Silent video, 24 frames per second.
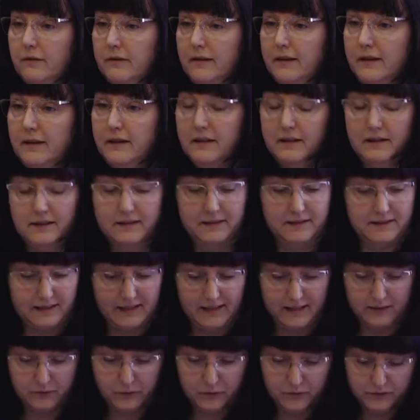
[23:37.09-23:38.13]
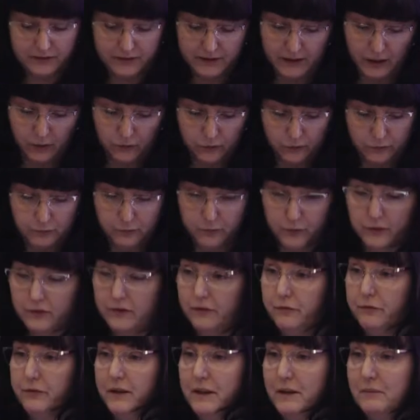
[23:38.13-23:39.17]
And I'll now put
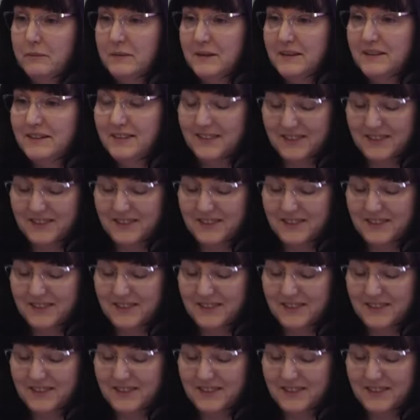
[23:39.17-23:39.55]
the film.